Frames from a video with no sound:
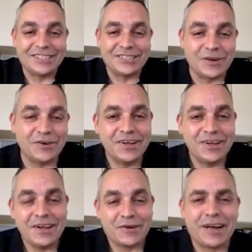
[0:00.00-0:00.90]
So
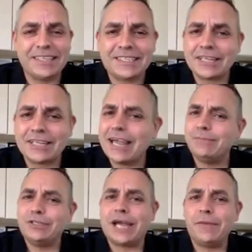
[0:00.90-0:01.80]
Grand
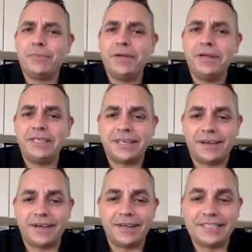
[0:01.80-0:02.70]
Slam champion, is
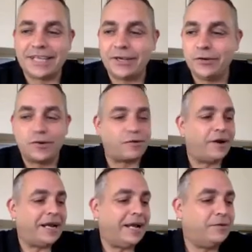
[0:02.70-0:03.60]
that your
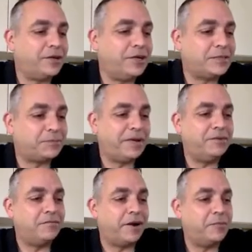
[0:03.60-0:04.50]
greyhound, and it's been
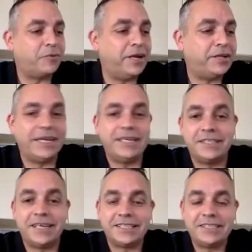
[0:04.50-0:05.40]
running pretty decent,
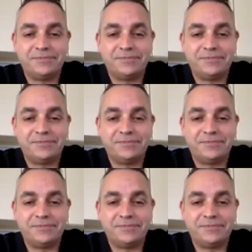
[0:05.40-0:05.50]
has it?